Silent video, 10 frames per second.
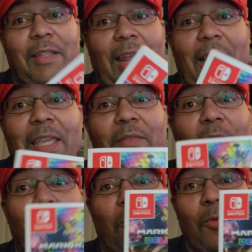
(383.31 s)
that I
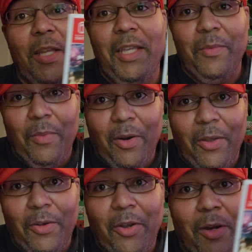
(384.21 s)
even read
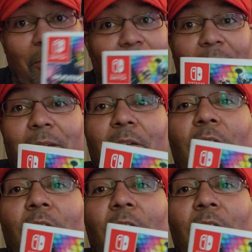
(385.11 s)
Mario Kart, bro.